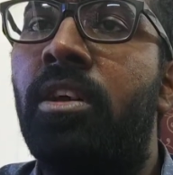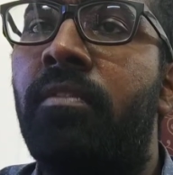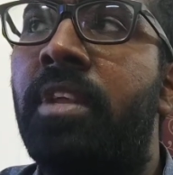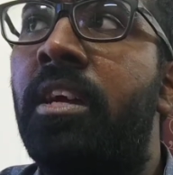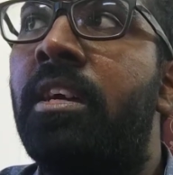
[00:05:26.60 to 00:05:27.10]

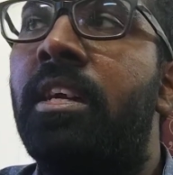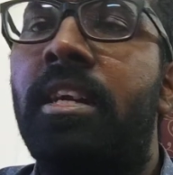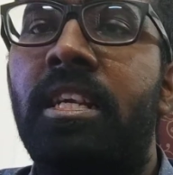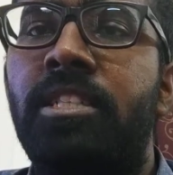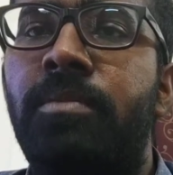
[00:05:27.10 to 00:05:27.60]
of the
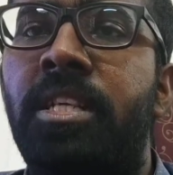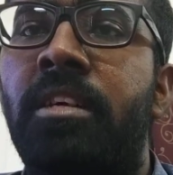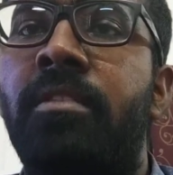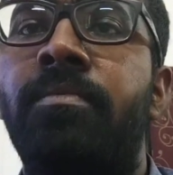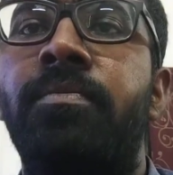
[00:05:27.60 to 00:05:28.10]

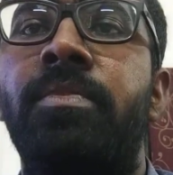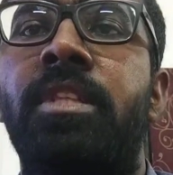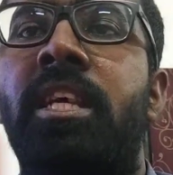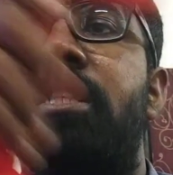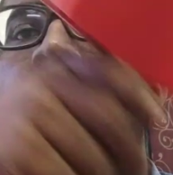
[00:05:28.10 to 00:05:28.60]
transmitter,
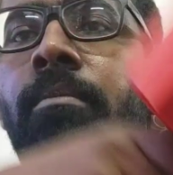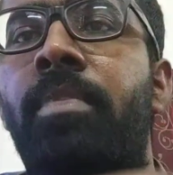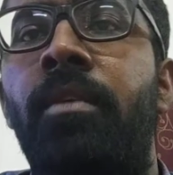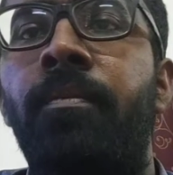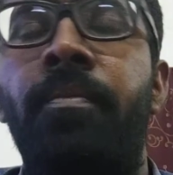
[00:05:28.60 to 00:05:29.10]

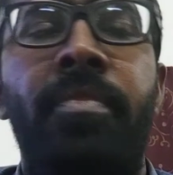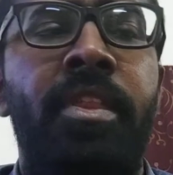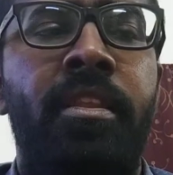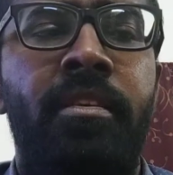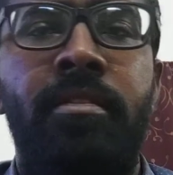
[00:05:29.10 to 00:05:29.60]
example,
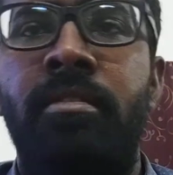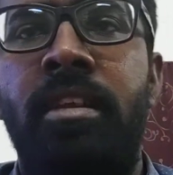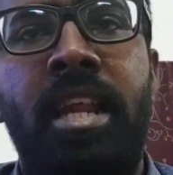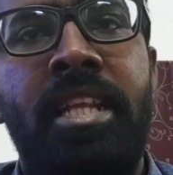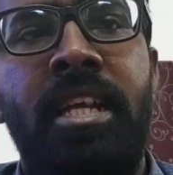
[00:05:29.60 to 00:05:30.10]

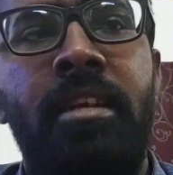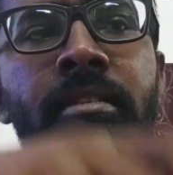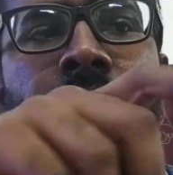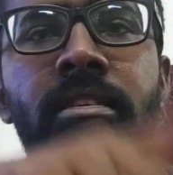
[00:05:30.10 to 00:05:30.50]
like that.